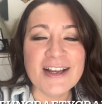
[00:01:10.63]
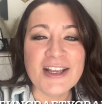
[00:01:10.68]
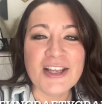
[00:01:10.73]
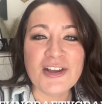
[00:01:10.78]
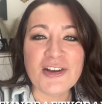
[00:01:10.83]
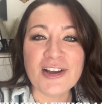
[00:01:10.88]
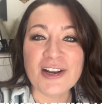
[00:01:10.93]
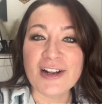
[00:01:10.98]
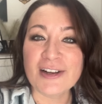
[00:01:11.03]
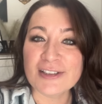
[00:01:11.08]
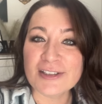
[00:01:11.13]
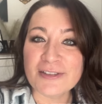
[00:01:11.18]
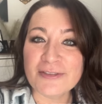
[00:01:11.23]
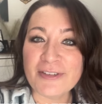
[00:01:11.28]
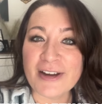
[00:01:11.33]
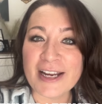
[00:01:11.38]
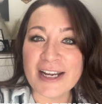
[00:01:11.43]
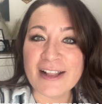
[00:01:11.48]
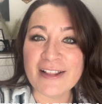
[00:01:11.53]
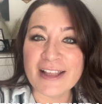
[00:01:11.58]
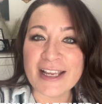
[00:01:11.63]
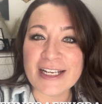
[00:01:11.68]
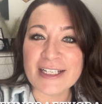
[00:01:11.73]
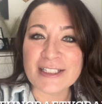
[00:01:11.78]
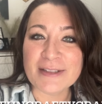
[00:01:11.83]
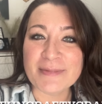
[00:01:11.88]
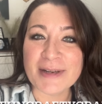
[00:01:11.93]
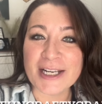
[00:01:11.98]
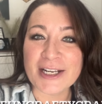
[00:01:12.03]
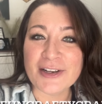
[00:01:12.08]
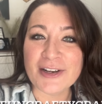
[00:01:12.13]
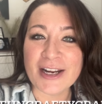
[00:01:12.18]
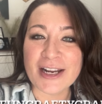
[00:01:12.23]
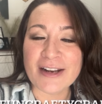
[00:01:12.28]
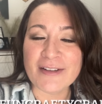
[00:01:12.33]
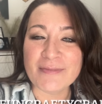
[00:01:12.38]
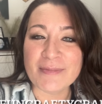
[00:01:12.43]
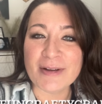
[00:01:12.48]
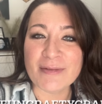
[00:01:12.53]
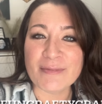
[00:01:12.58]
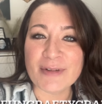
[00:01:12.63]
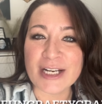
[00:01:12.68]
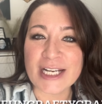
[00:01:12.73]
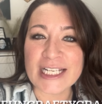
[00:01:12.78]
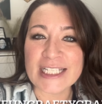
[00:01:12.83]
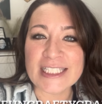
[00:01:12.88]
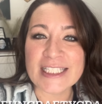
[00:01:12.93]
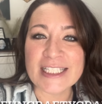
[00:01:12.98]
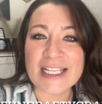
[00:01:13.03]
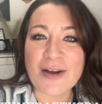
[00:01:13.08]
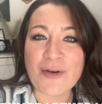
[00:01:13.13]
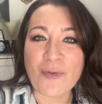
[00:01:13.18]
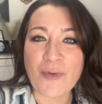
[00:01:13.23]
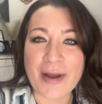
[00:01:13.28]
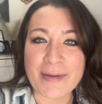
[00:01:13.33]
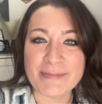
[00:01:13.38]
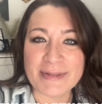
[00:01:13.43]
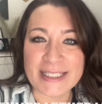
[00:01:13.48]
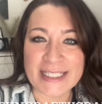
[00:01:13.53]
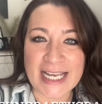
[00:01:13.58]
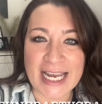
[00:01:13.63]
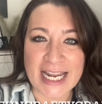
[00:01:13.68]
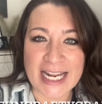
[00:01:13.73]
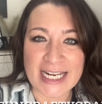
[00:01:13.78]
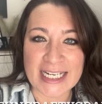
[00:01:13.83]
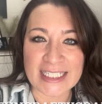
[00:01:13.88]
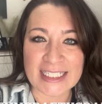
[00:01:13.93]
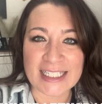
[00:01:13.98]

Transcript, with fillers: You can also find a link to my Creative Memories website.